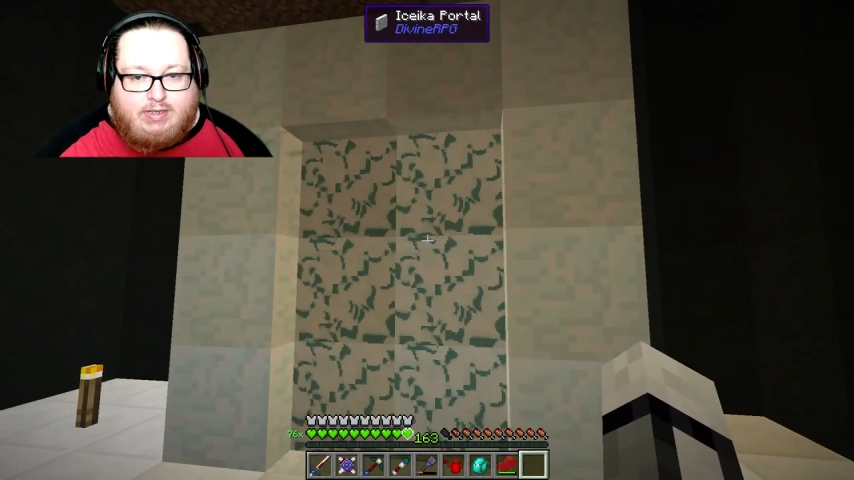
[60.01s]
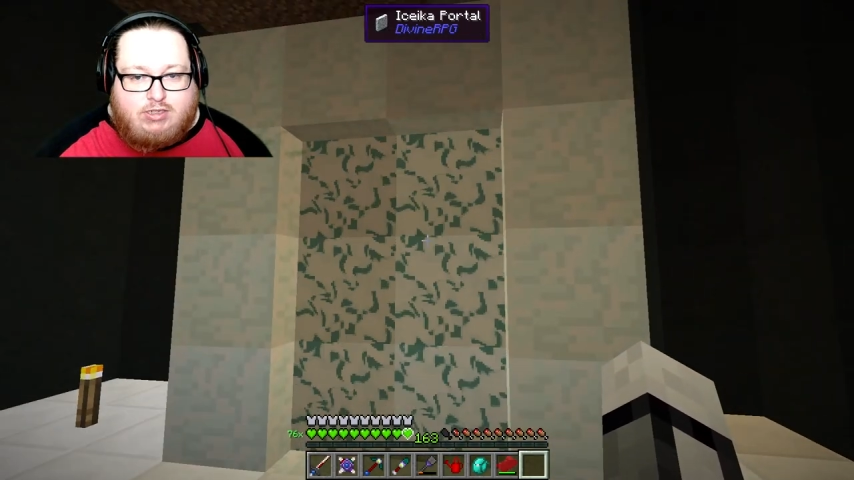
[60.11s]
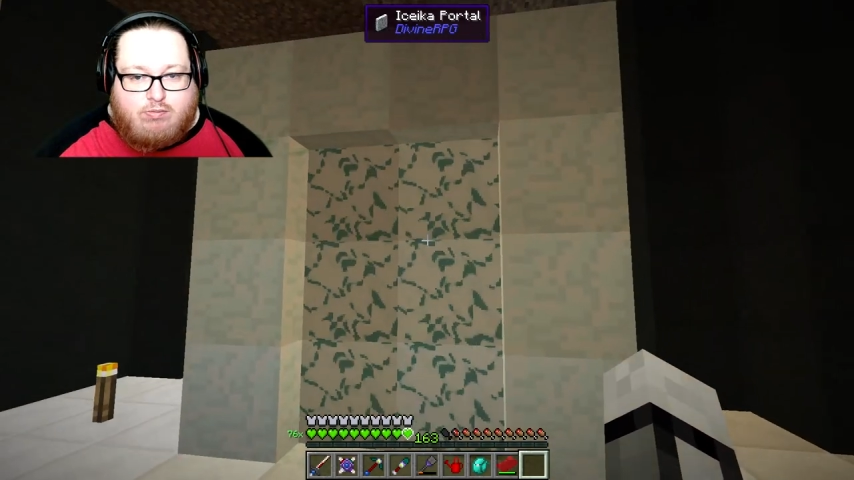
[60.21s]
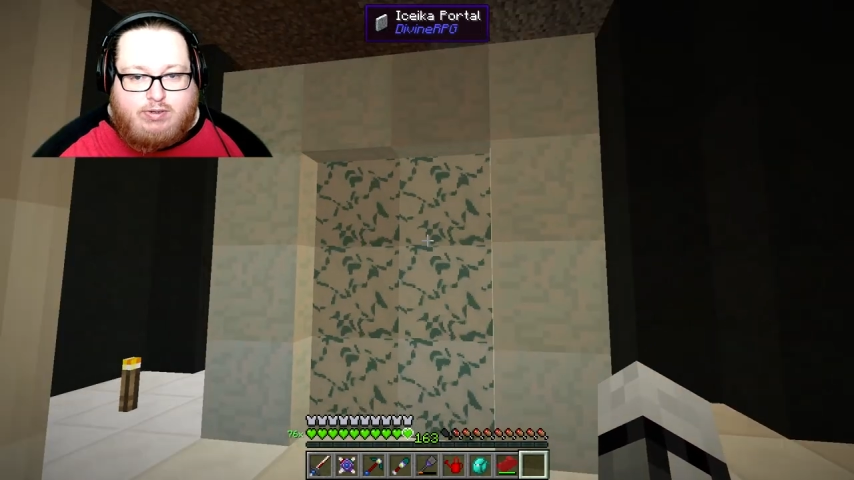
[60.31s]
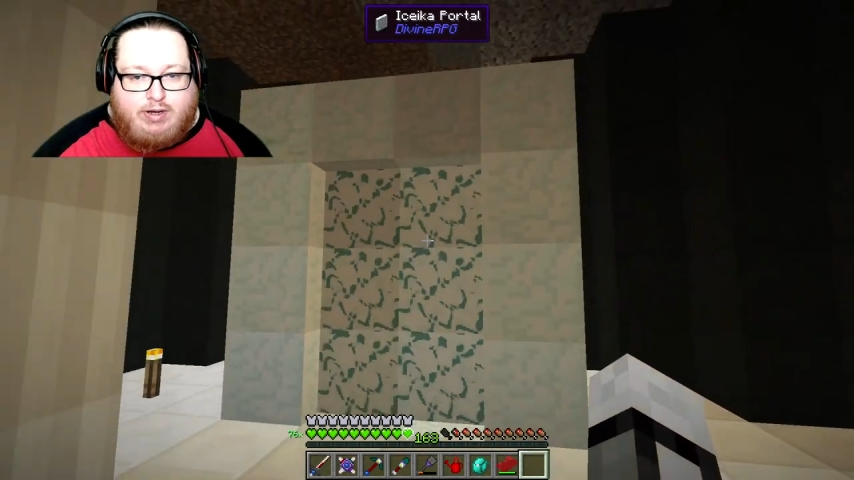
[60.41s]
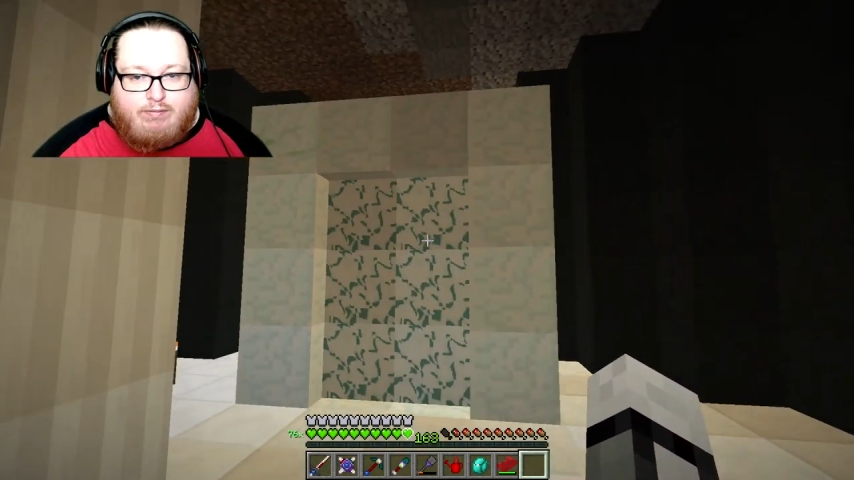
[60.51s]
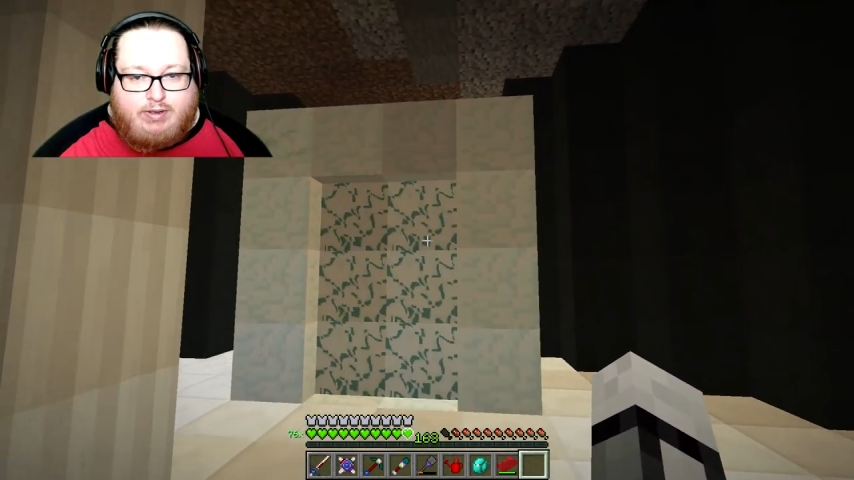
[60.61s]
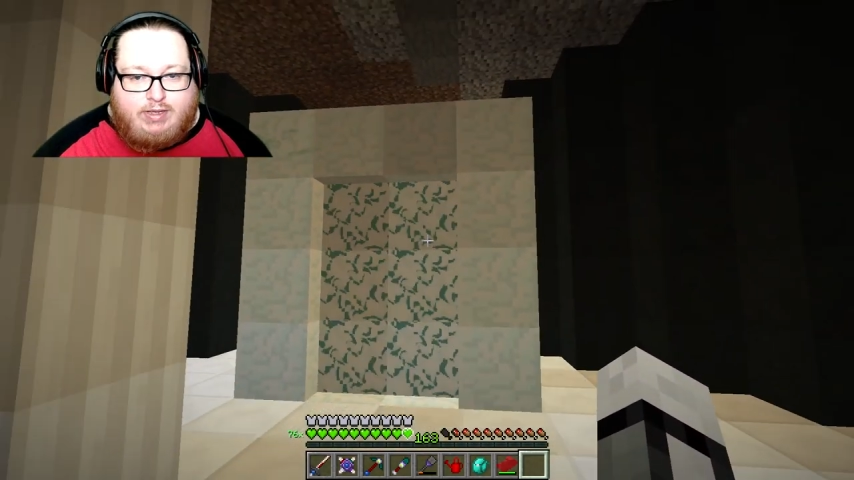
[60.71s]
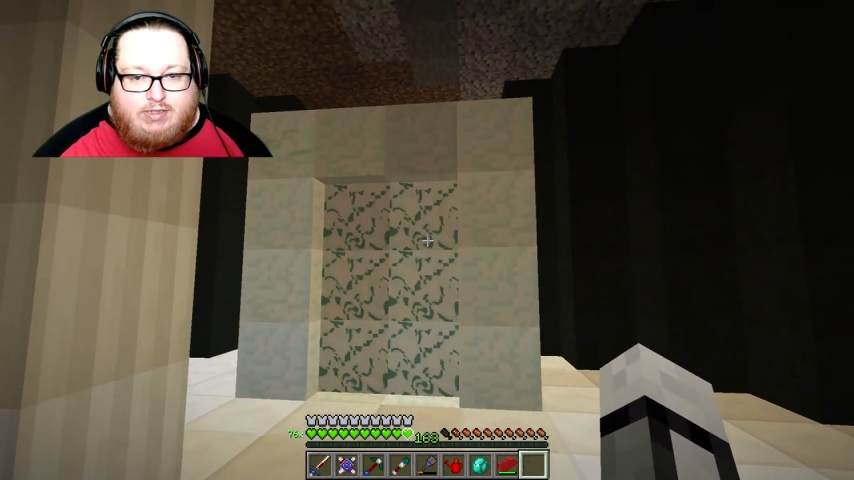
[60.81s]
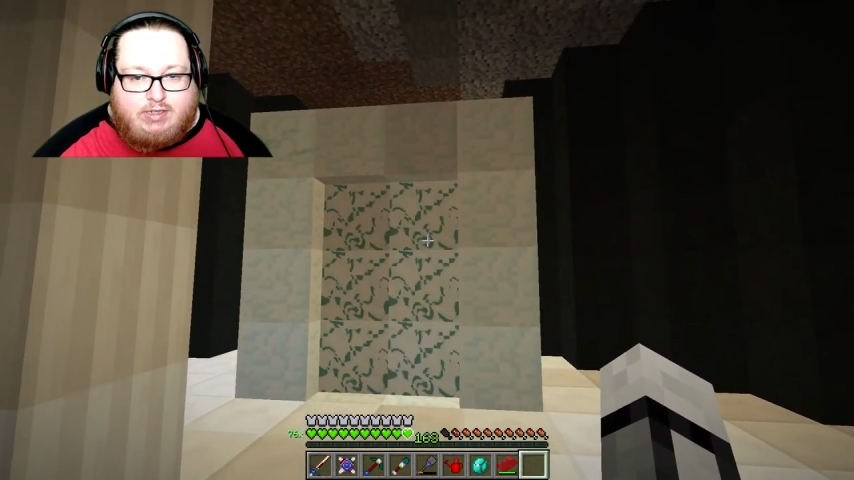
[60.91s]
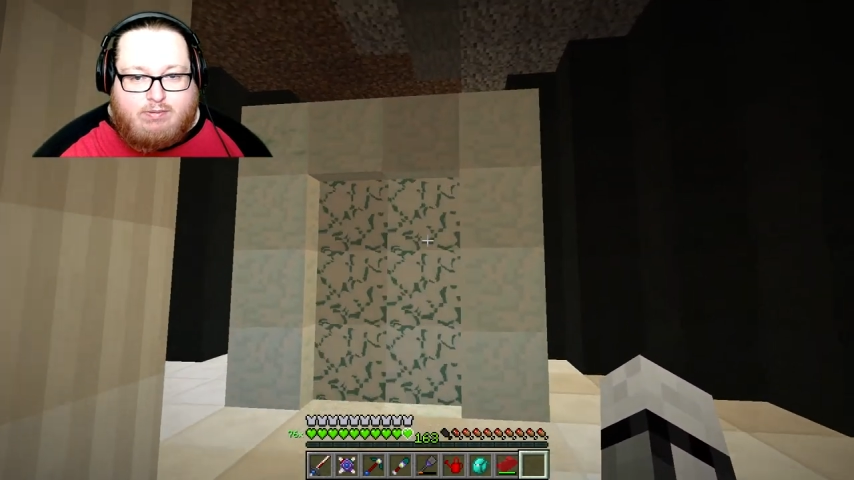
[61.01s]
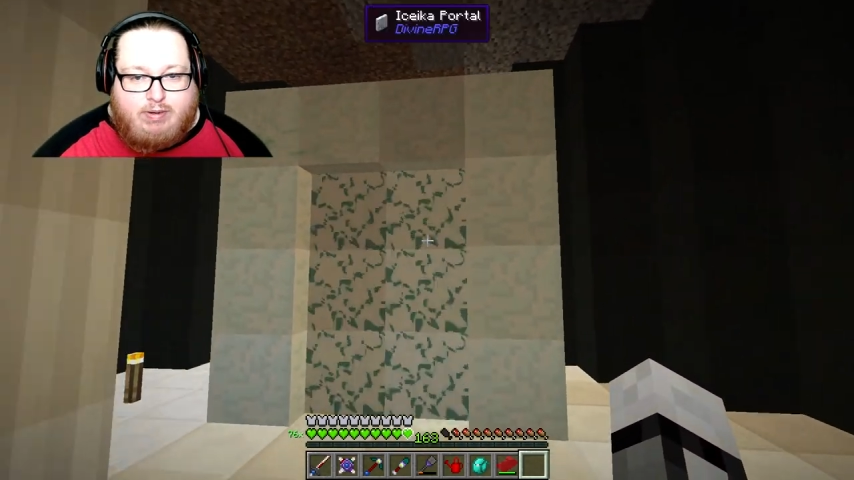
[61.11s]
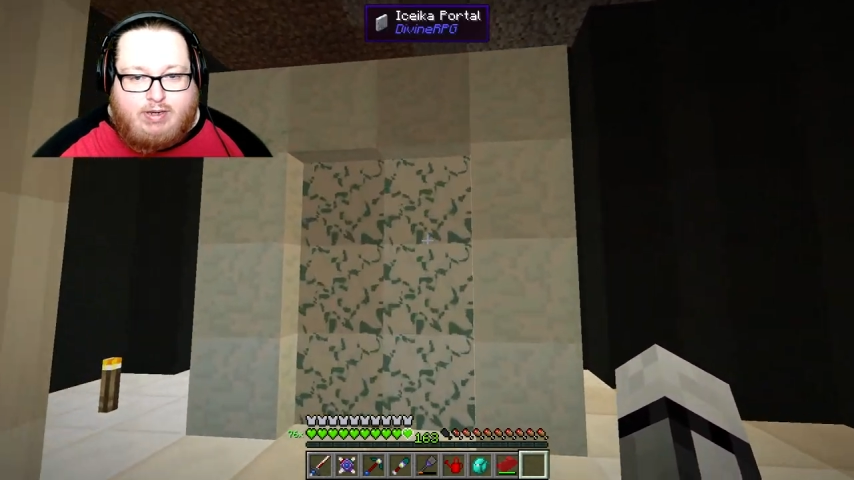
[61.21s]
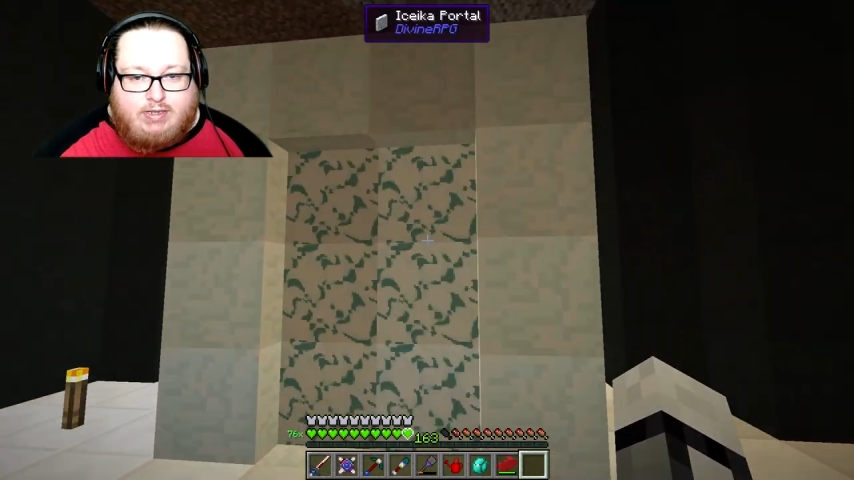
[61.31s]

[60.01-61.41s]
this one. I realized I can make it.